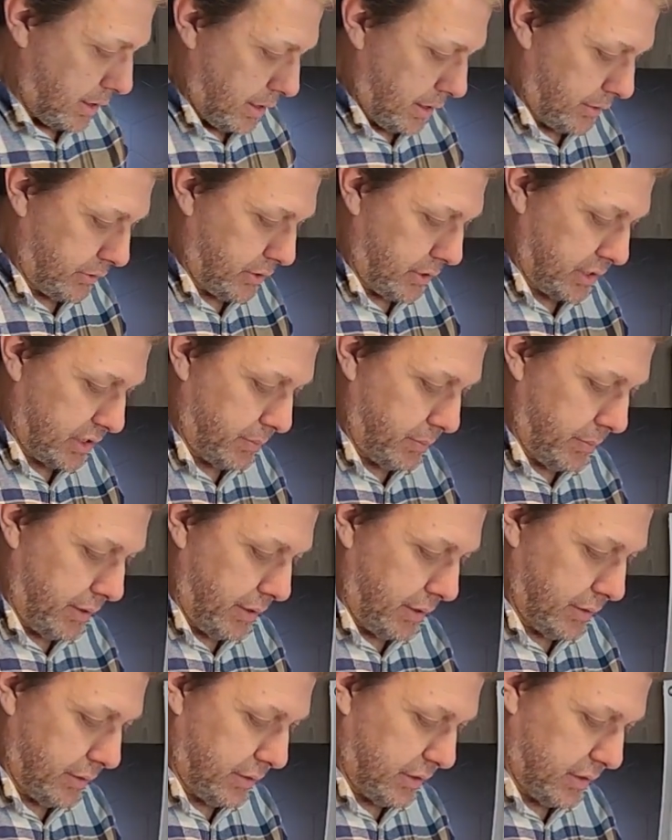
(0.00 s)
It just
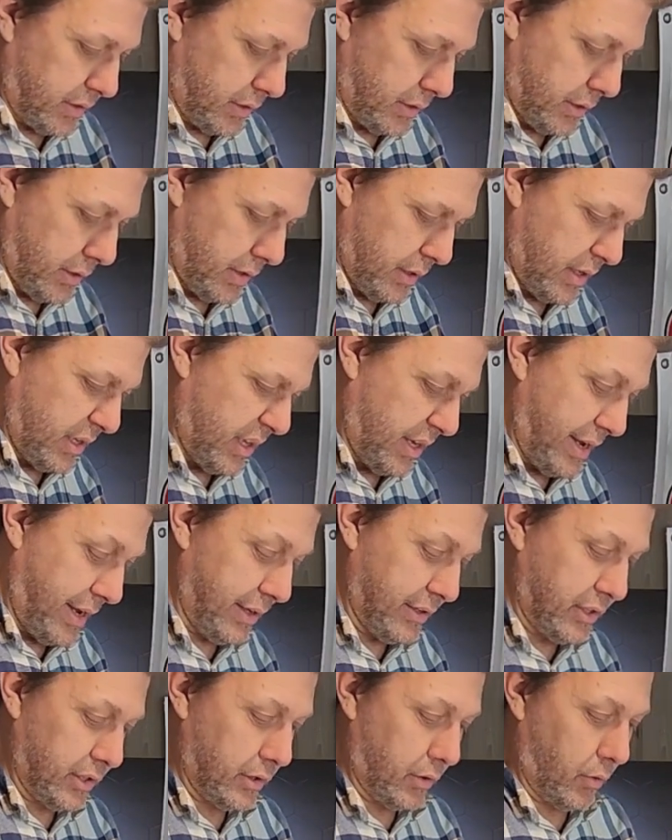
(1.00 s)
means
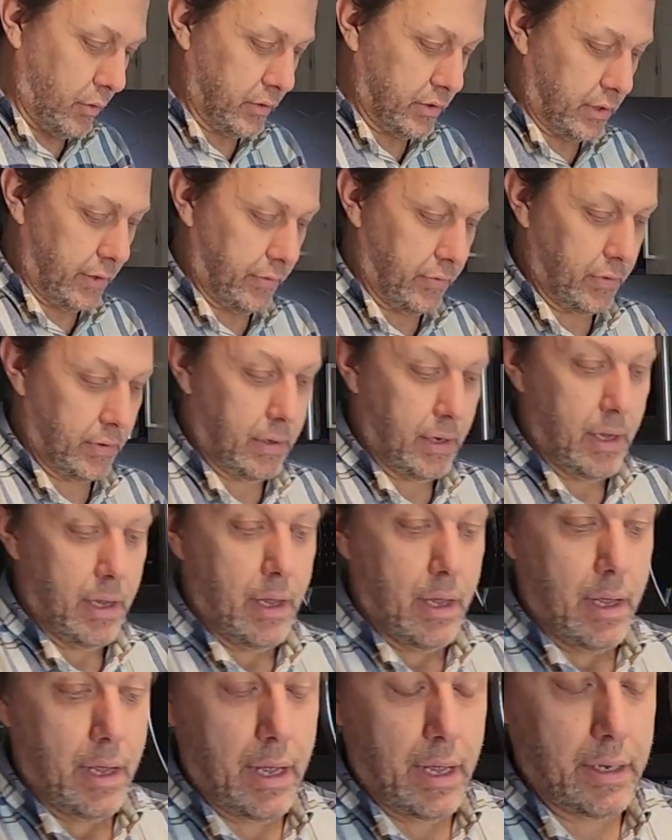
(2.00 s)
it just looks different.
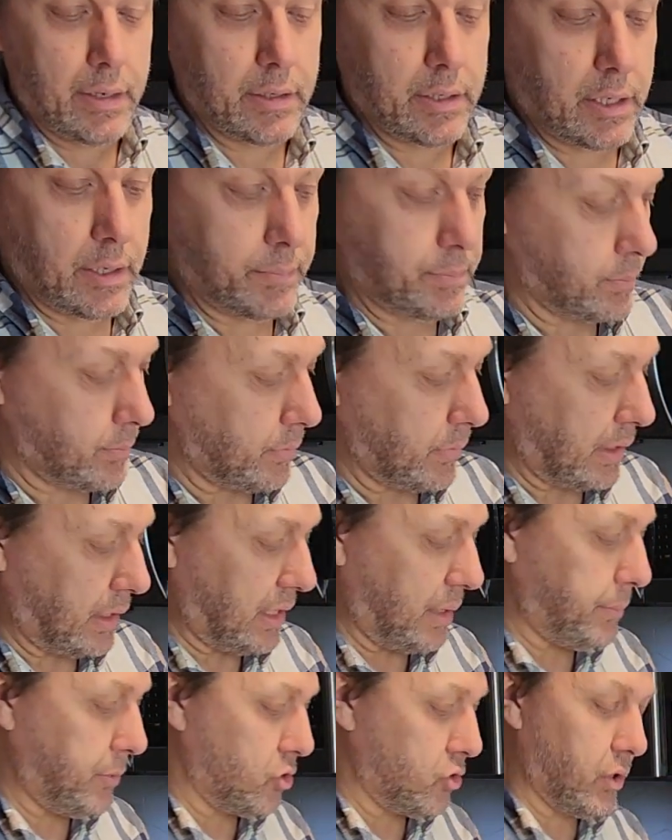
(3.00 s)
And
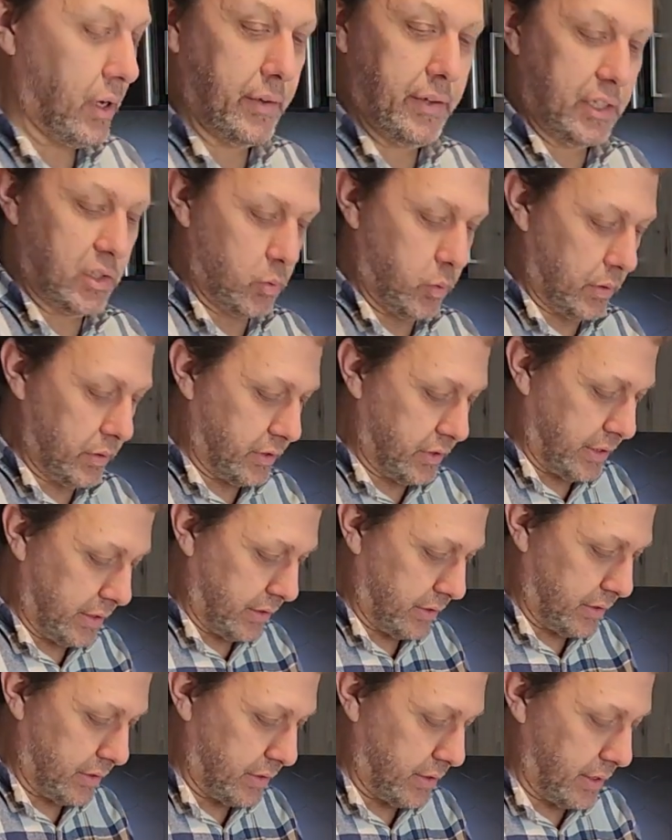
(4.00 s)
let me try this one
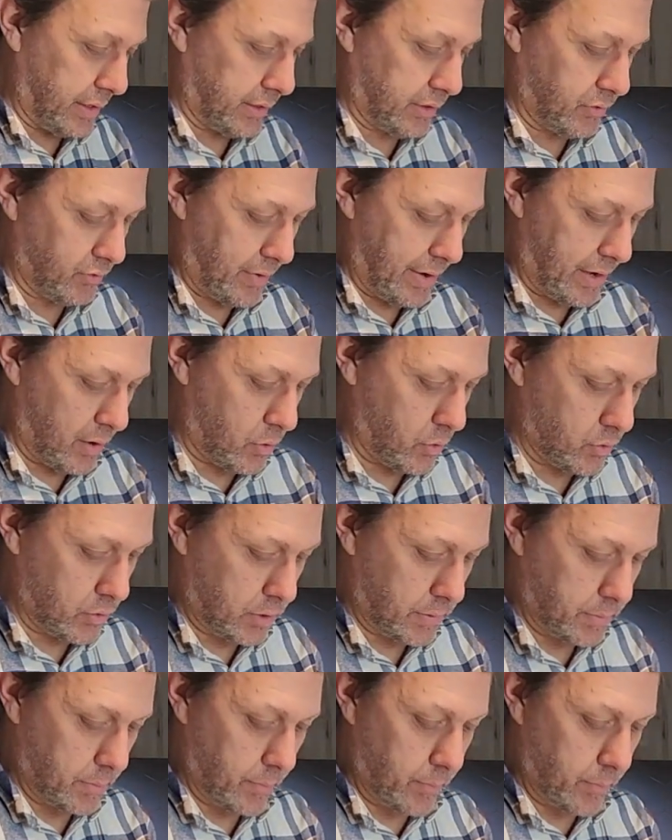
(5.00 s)
since it's round.